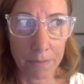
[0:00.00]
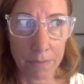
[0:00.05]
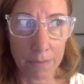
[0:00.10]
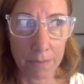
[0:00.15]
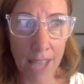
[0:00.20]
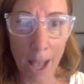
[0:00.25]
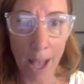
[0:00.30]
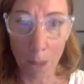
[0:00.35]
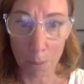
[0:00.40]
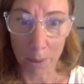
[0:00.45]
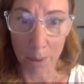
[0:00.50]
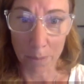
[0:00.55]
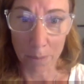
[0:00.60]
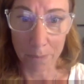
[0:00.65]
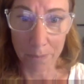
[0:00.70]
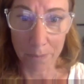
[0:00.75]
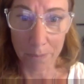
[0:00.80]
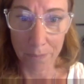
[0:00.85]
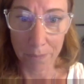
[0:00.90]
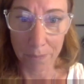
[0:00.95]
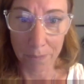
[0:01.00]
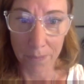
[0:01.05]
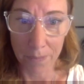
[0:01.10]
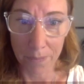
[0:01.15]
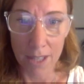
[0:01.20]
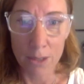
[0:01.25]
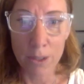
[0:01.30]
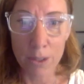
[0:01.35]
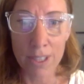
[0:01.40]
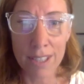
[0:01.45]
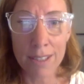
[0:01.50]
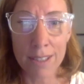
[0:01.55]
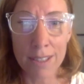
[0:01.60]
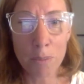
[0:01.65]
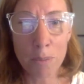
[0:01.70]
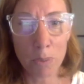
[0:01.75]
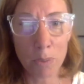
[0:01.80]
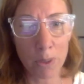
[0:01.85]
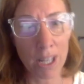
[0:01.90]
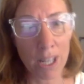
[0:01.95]
album. So this is the
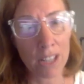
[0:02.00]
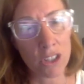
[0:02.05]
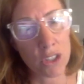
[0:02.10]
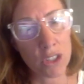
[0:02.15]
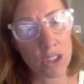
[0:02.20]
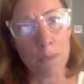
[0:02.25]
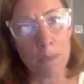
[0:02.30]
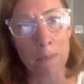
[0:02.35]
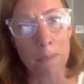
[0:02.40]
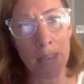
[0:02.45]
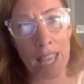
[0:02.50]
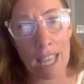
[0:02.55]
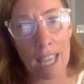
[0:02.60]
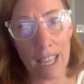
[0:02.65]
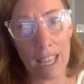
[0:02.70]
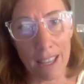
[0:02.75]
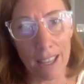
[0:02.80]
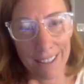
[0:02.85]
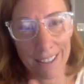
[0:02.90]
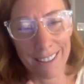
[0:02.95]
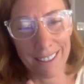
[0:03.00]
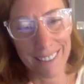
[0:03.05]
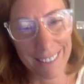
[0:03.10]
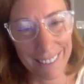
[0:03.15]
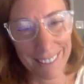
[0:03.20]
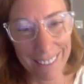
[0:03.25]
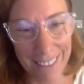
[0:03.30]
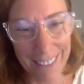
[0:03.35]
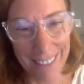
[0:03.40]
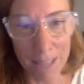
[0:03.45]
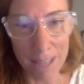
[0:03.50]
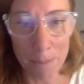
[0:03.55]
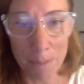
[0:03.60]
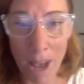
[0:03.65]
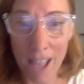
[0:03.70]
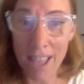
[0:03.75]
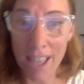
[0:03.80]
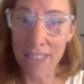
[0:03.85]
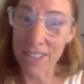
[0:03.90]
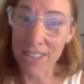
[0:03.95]
bridge to me and
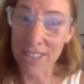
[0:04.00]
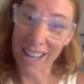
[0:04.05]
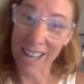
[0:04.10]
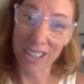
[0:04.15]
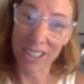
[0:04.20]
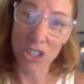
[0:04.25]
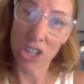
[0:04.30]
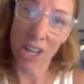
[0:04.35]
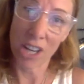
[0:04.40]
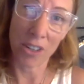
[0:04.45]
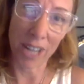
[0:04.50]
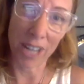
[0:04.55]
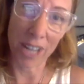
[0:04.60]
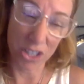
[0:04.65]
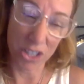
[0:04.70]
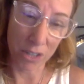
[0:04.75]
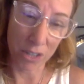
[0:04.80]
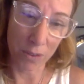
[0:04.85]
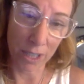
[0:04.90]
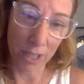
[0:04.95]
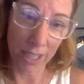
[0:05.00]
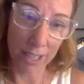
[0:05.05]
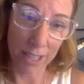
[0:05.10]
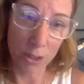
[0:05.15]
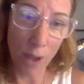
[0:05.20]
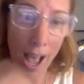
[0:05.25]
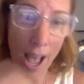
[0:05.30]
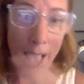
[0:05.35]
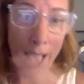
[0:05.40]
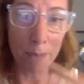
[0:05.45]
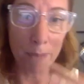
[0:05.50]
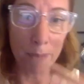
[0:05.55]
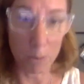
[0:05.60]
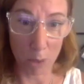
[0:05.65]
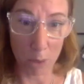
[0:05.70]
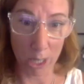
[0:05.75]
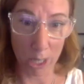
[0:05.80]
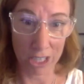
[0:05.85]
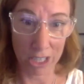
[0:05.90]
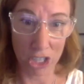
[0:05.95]
the next generation, really. So I'm the
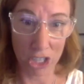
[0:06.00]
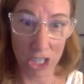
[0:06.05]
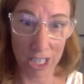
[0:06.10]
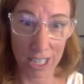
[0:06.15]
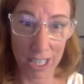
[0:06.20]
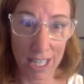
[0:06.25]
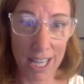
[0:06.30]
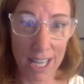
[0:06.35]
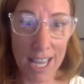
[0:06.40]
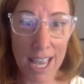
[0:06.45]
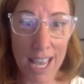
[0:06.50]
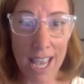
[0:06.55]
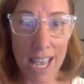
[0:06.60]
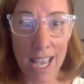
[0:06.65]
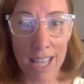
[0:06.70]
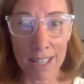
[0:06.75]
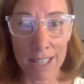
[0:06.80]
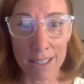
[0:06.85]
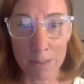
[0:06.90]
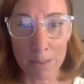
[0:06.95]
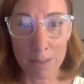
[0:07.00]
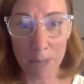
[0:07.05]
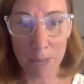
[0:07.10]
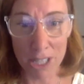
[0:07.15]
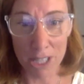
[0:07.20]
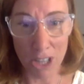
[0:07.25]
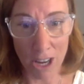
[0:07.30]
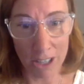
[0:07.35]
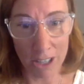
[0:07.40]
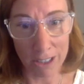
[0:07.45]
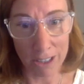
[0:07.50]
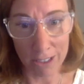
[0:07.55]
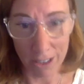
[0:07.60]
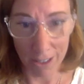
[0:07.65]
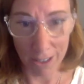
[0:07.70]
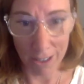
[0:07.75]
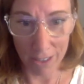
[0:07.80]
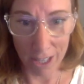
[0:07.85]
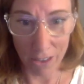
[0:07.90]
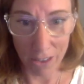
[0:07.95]
bridge, and my daughters are on
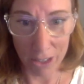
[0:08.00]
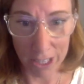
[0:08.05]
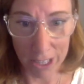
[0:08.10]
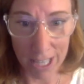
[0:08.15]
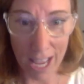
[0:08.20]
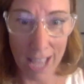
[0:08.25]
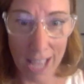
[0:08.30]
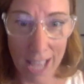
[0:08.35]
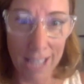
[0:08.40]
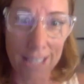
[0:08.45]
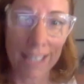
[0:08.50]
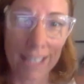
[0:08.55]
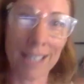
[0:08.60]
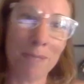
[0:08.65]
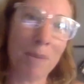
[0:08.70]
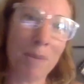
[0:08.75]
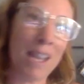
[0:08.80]
the other side, and my